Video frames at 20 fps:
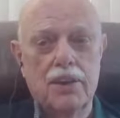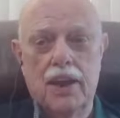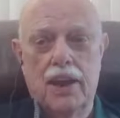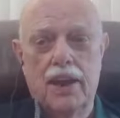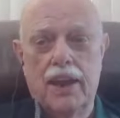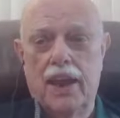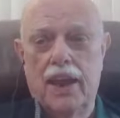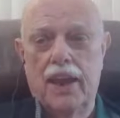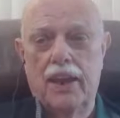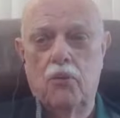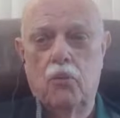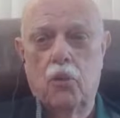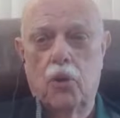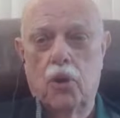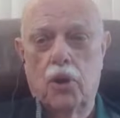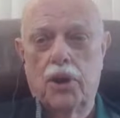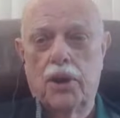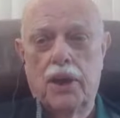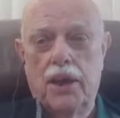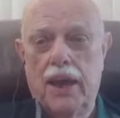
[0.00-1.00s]
done any
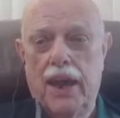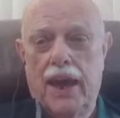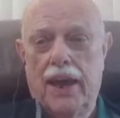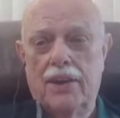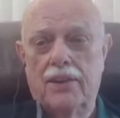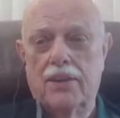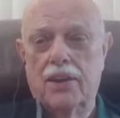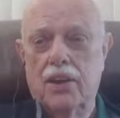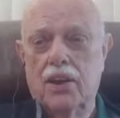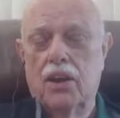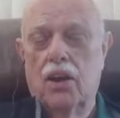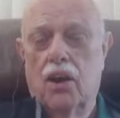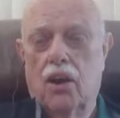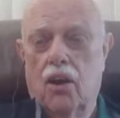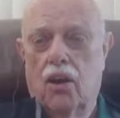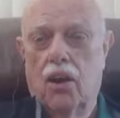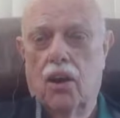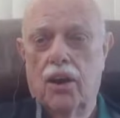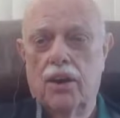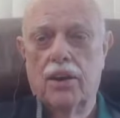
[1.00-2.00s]
work yet
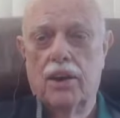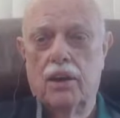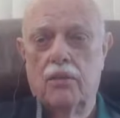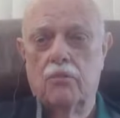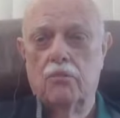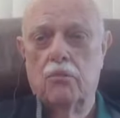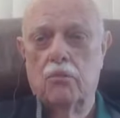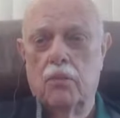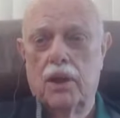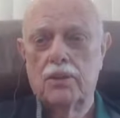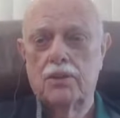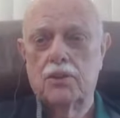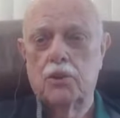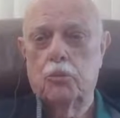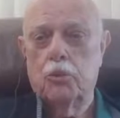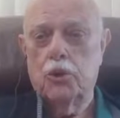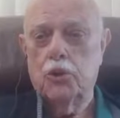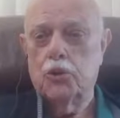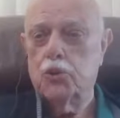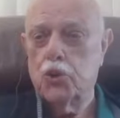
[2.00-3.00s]
on
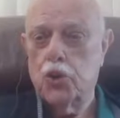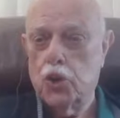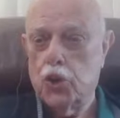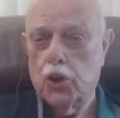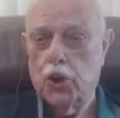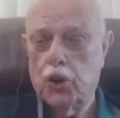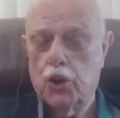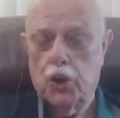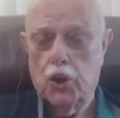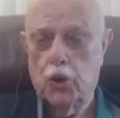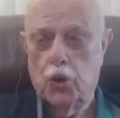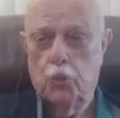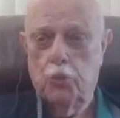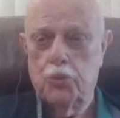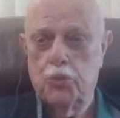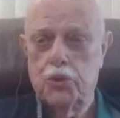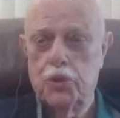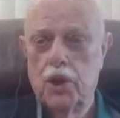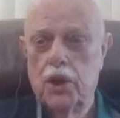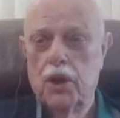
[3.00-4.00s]
multiple turn
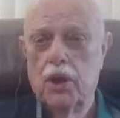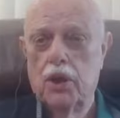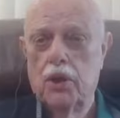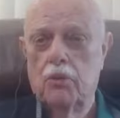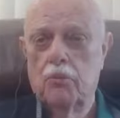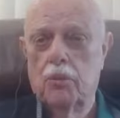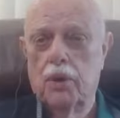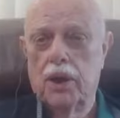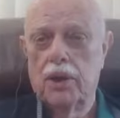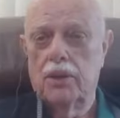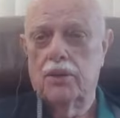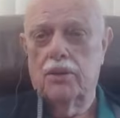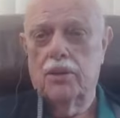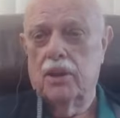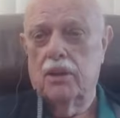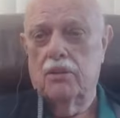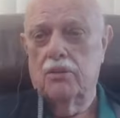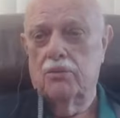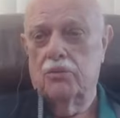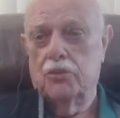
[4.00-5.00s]
loops, but
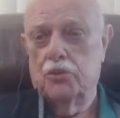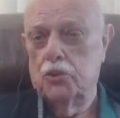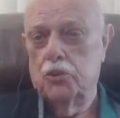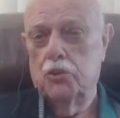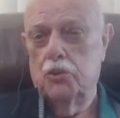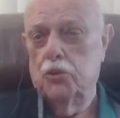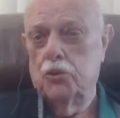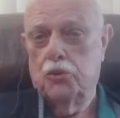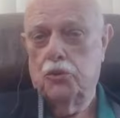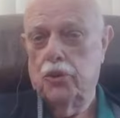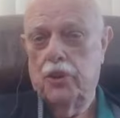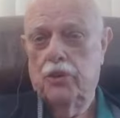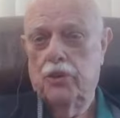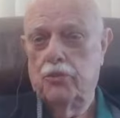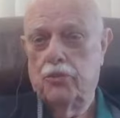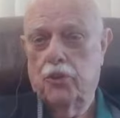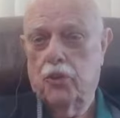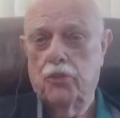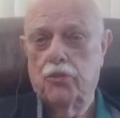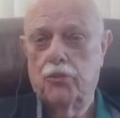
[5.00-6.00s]
2, 3,
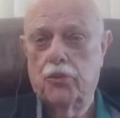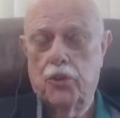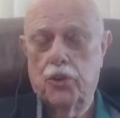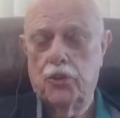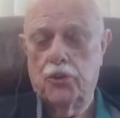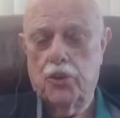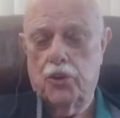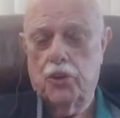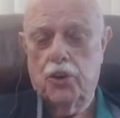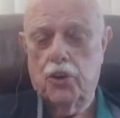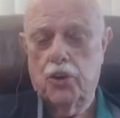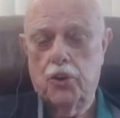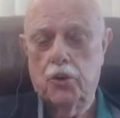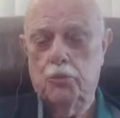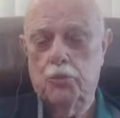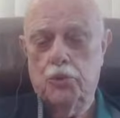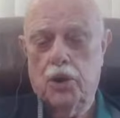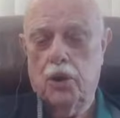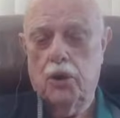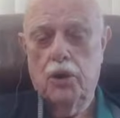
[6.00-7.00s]
4 foot turn
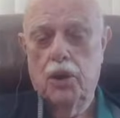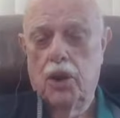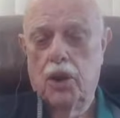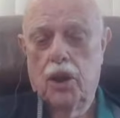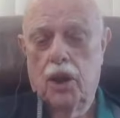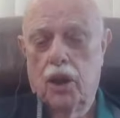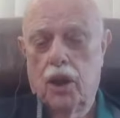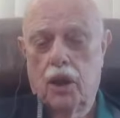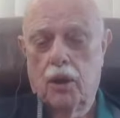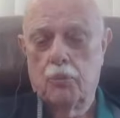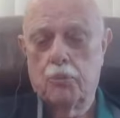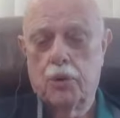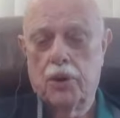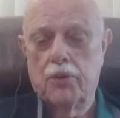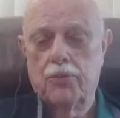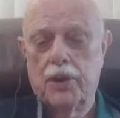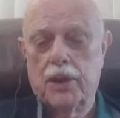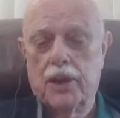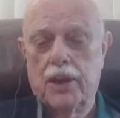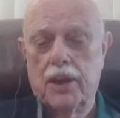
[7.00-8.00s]
loops are
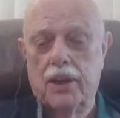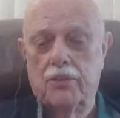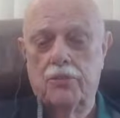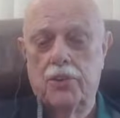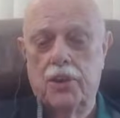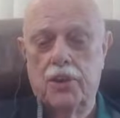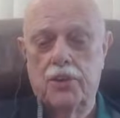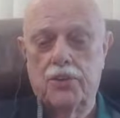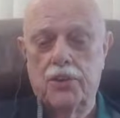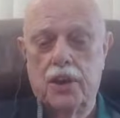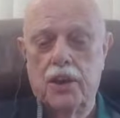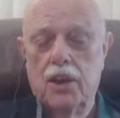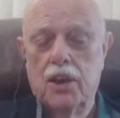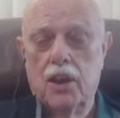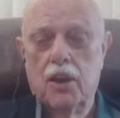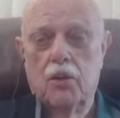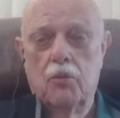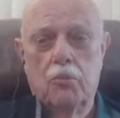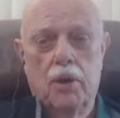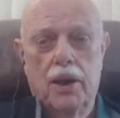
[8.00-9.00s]
perfectly efficient.
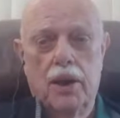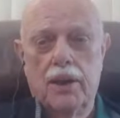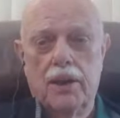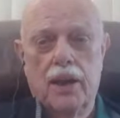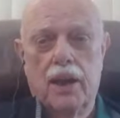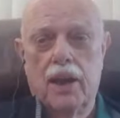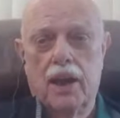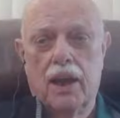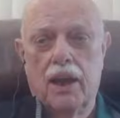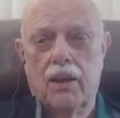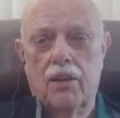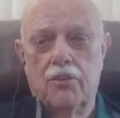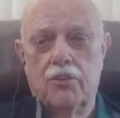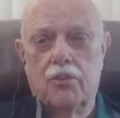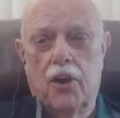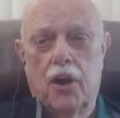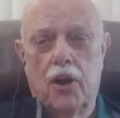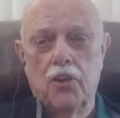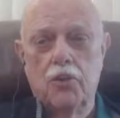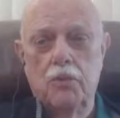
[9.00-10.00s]
But as
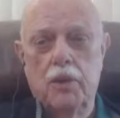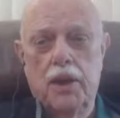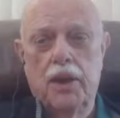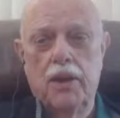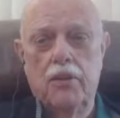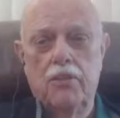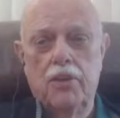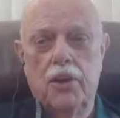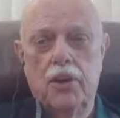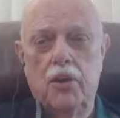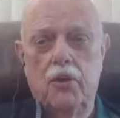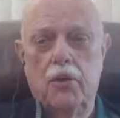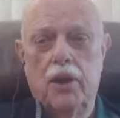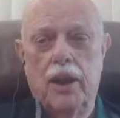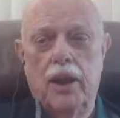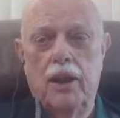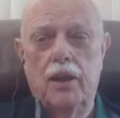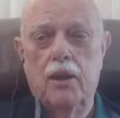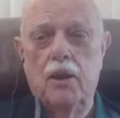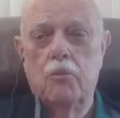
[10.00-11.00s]
far as me giving you
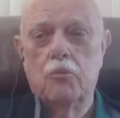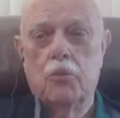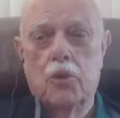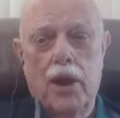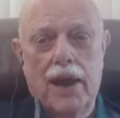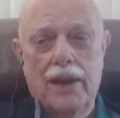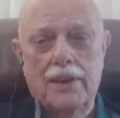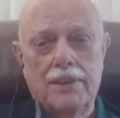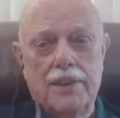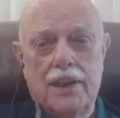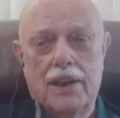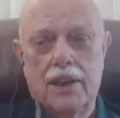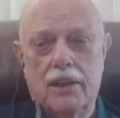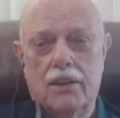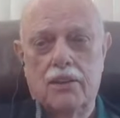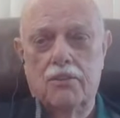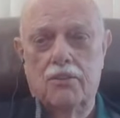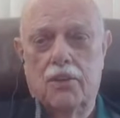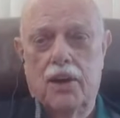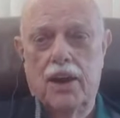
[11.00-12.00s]
any
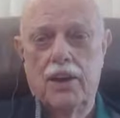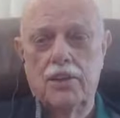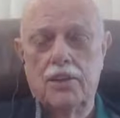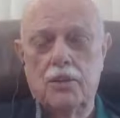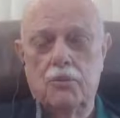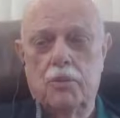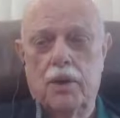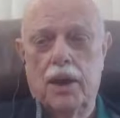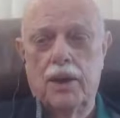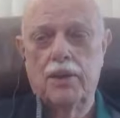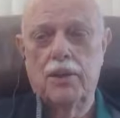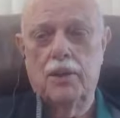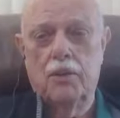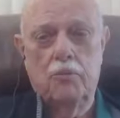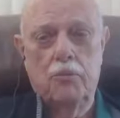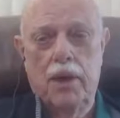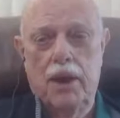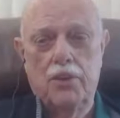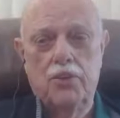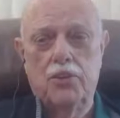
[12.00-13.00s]
practical advice about
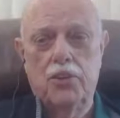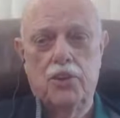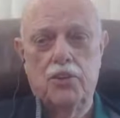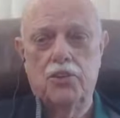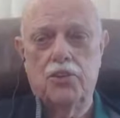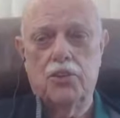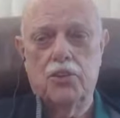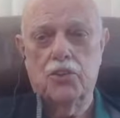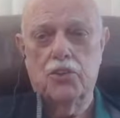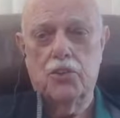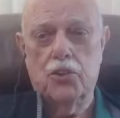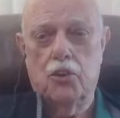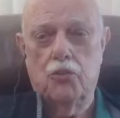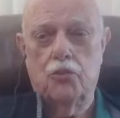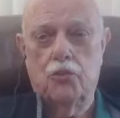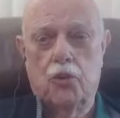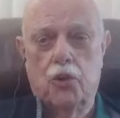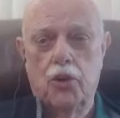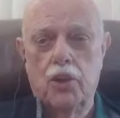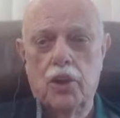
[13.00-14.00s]
dimensions and so
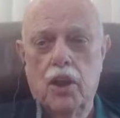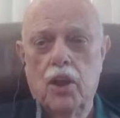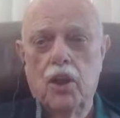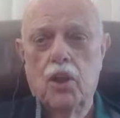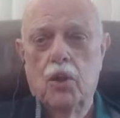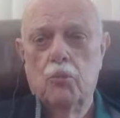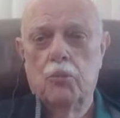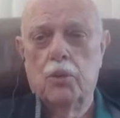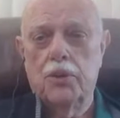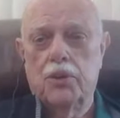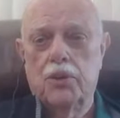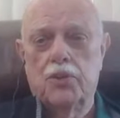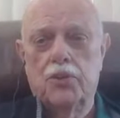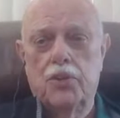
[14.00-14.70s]
forth, but